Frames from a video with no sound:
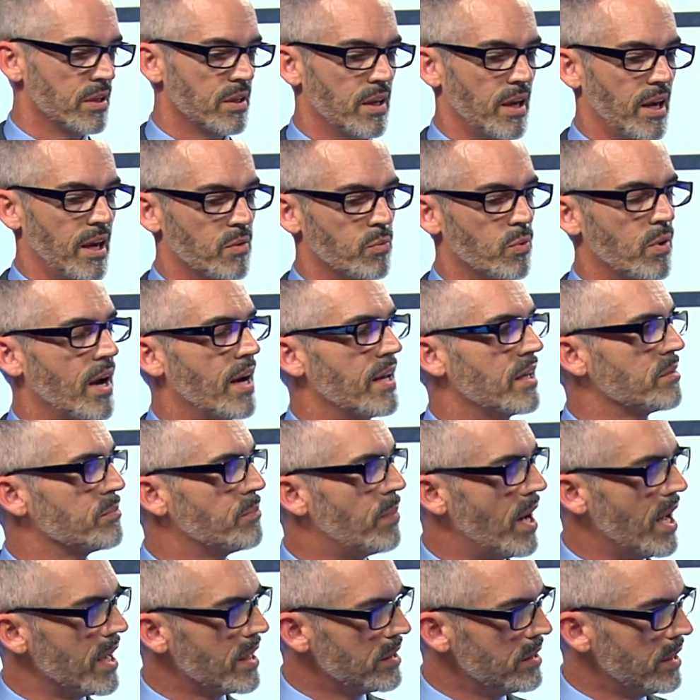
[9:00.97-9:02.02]
And we're adding
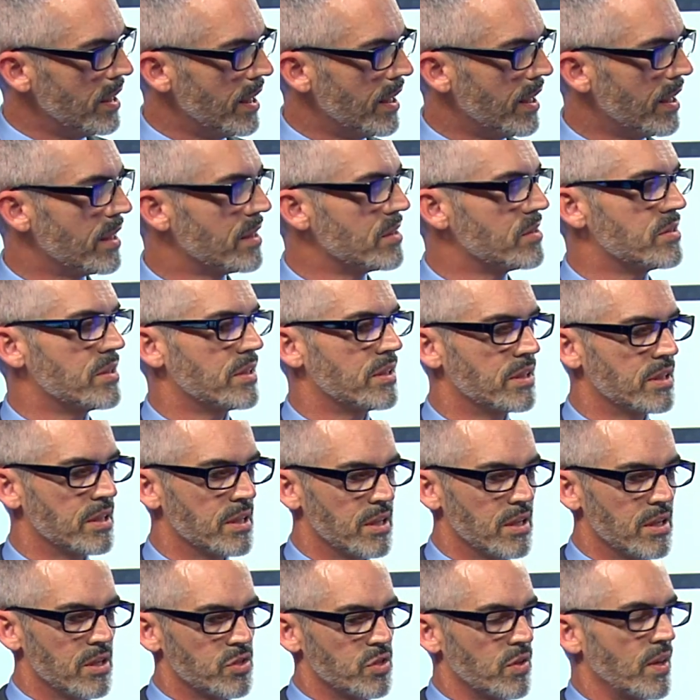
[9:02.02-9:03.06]
bike lanes, and
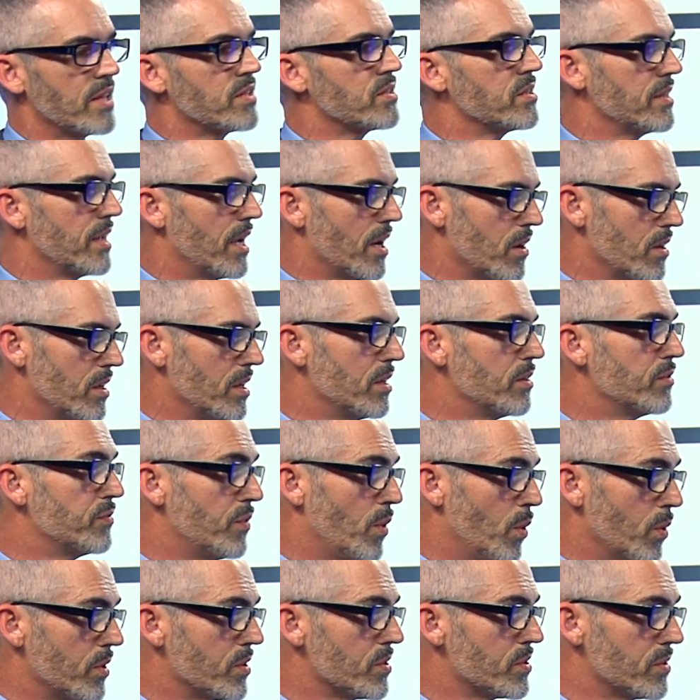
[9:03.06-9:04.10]
so that's an area of
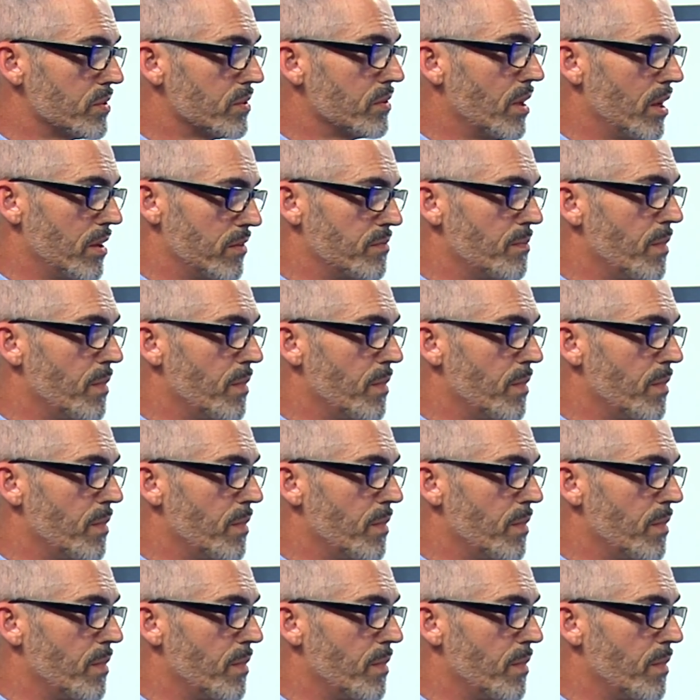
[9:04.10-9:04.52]
focus of